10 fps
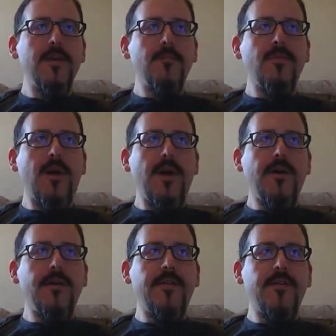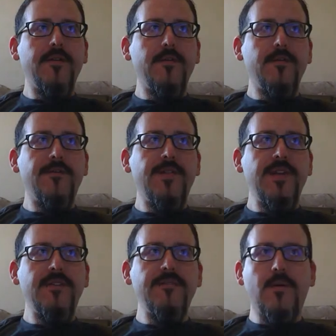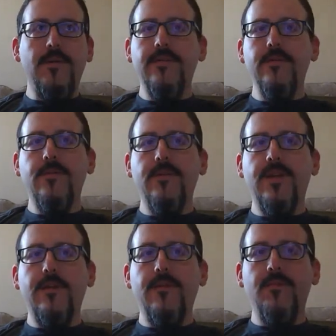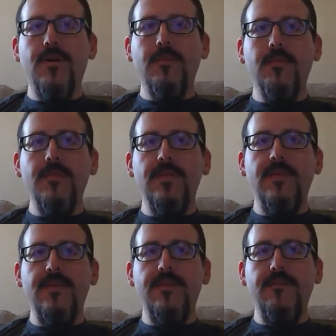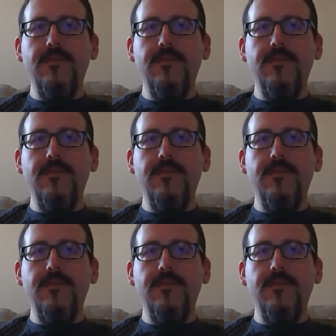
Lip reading: prior to Finney and Volek's work, it was probably the,